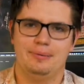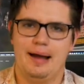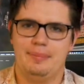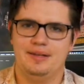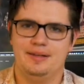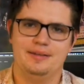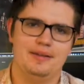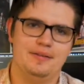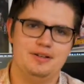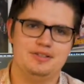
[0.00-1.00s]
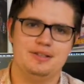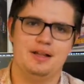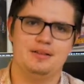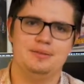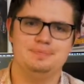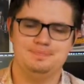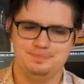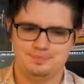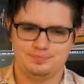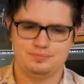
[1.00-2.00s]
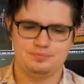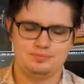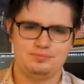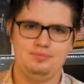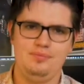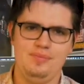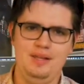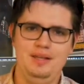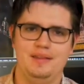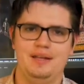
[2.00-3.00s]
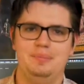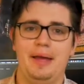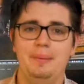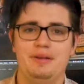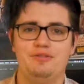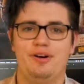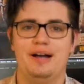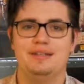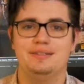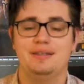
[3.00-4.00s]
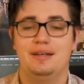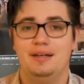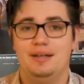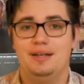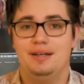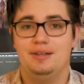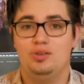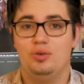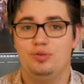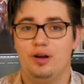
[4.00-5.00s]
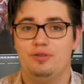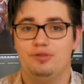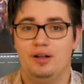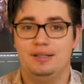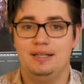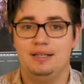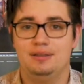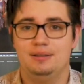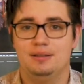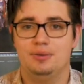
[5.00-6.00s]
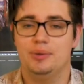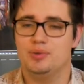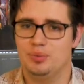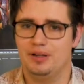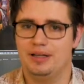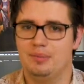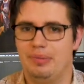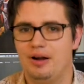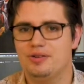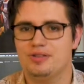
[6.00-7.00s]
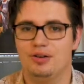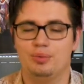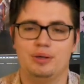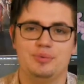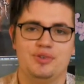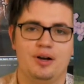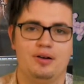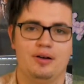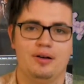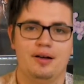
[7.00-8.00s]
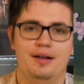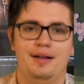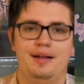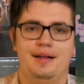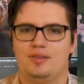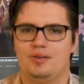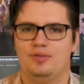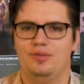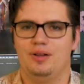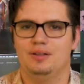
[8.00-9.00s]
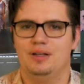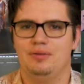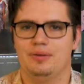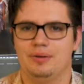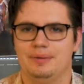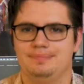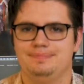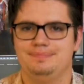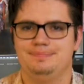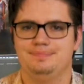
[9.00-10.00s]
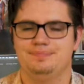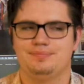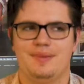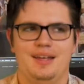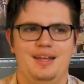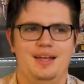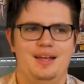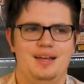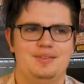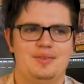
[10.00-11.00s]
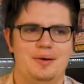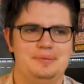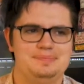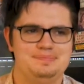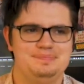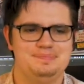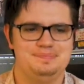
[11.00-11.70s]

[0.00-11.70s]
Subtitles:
rabbit, and then they're together. And then Bambi finds his old friend Faline, who he was really embarrassed of when he was younger, and he starts to fall in love with her. And so,